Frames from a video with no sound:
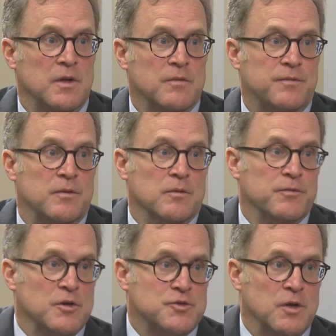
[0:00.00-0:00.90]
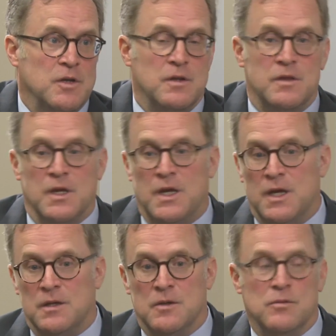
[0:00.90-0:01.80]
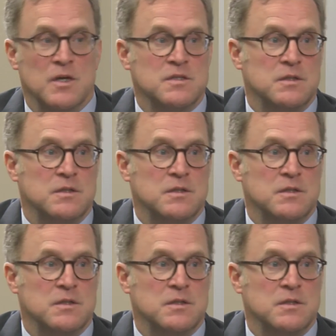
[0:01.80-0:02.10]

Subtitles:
if they're frustrated that they can't address